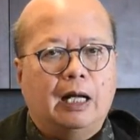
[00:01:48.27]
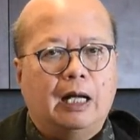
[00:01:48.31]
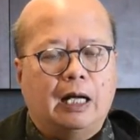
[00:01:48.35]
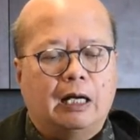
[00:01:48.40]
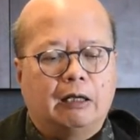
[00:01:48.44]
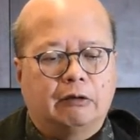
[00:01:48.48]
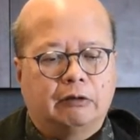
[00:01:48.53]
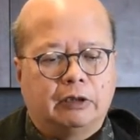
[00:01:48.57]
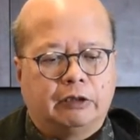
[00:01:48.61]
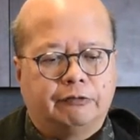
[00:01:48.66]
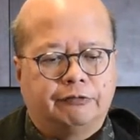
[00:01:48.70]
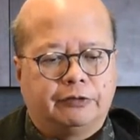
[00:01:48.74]

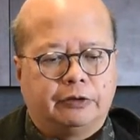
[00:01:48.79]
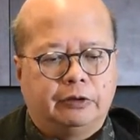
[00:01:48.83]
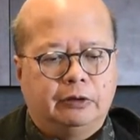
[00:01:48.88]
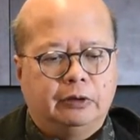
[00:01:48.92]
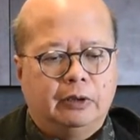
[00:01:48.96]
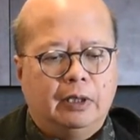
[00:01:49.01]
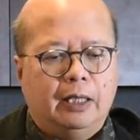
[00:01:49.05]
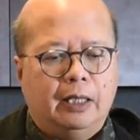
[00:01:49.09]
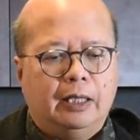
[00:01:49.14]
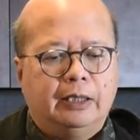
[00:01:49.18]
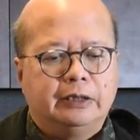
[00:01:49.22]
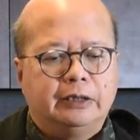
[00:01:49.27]
However,
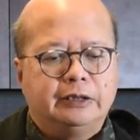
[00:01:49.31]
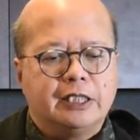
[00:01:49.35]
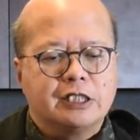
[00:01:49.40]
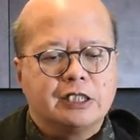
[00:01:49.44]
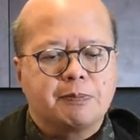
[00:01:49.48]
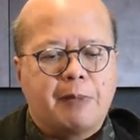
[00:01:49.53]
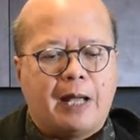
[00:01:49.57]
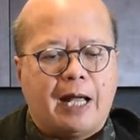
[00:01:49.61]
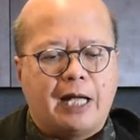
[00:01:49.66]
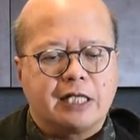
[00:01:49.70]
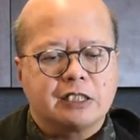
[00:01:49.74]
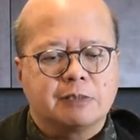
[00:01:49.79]

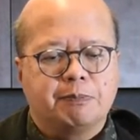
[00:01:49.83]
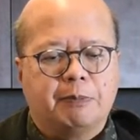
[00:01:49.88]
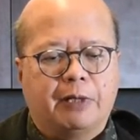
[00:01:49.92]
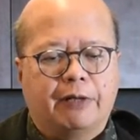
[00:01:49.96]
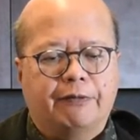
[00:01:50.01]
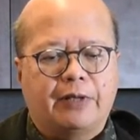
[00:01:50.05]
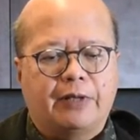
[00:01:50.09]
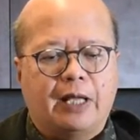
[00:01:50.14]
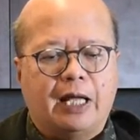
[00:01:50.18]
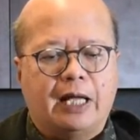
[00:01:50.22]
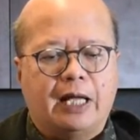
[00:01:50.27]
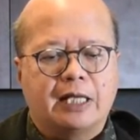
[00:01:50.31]
this past
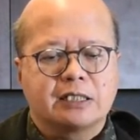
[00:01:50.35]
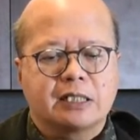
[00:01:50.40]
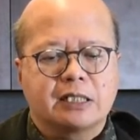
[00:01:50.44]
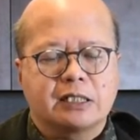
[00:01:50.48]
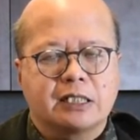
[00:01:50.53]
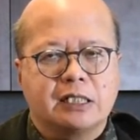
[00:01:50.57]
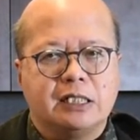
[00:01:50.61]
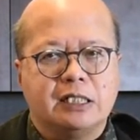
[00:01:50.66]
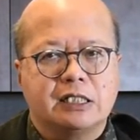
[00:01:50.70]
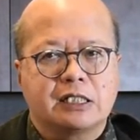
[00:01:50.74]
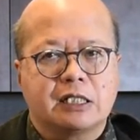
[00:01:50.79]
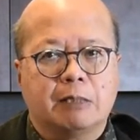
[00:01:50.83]
month has
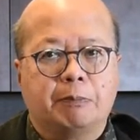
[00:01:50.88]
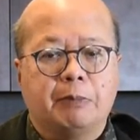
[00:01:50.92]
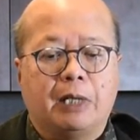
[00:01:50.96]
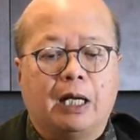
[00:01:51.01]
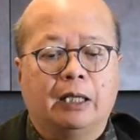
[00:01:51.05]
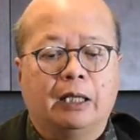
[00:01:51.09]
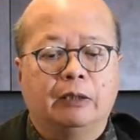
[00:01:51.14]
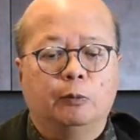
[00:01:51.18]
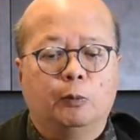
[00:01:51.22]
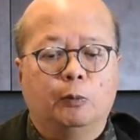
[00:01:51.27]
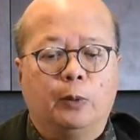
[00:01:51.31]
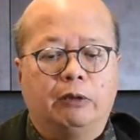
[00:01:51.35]
seen some
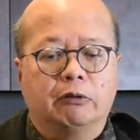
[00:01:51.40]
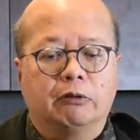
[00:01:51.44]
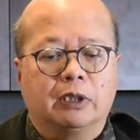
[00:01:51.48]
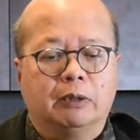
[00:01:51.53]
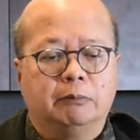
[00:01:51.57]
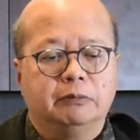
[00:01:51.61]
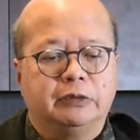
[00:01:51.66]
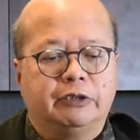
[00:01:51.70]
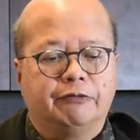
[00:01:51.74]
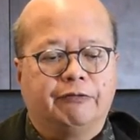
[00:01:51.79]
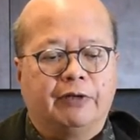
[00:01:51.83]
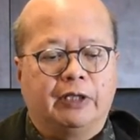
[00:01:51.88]

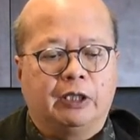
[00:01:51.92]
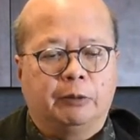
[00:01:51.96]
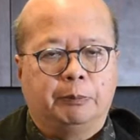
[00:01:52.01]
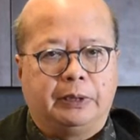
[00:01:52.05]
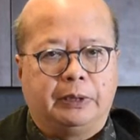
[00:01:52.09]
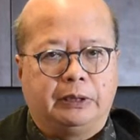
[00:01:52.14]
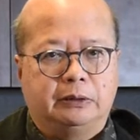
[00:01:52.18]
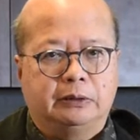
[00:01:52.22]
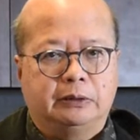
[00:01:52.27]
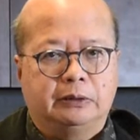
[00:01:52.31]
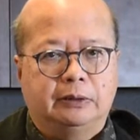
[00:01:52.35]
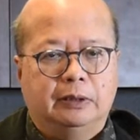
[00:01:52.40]
unwelcome
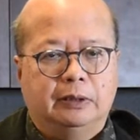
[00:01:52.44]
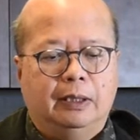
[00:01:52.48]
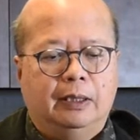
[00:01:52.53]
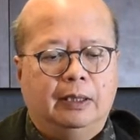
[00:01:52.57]
development.